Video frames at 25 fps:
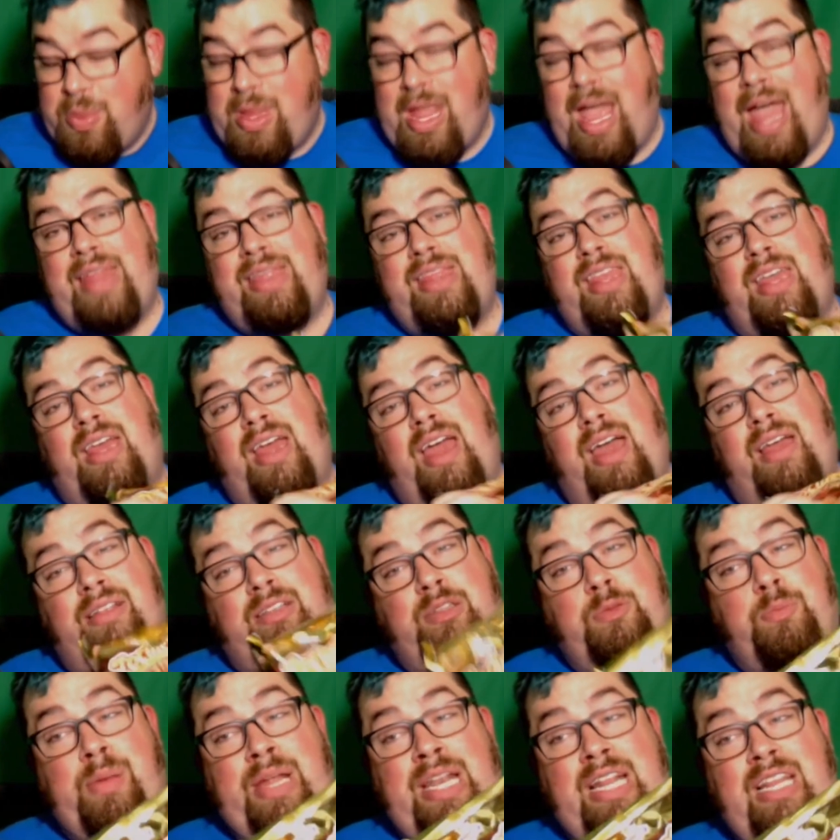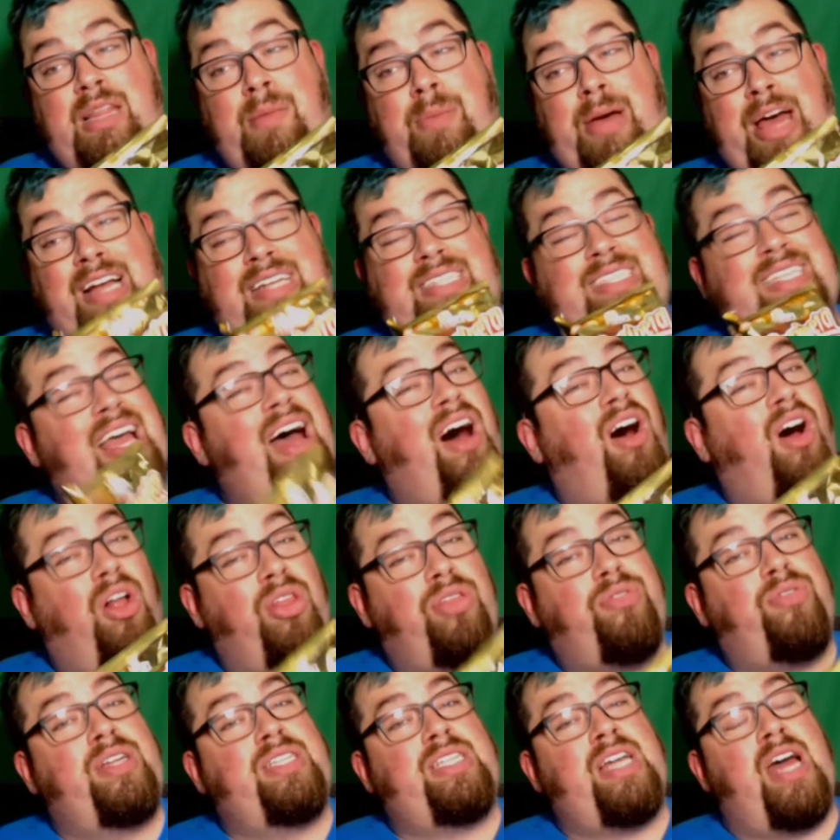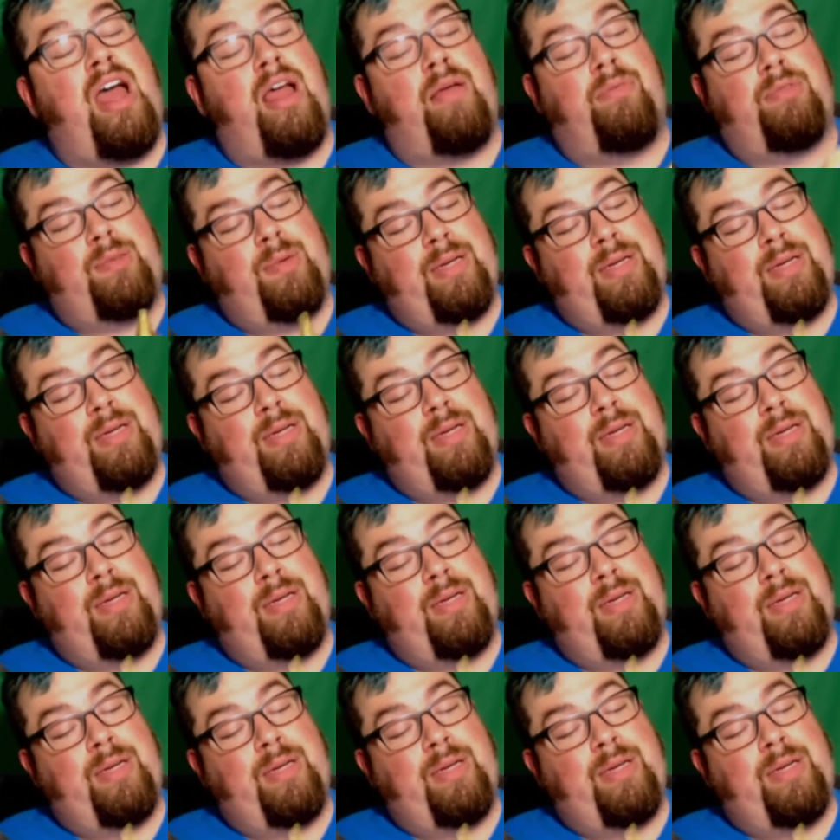and it's been in the box all three times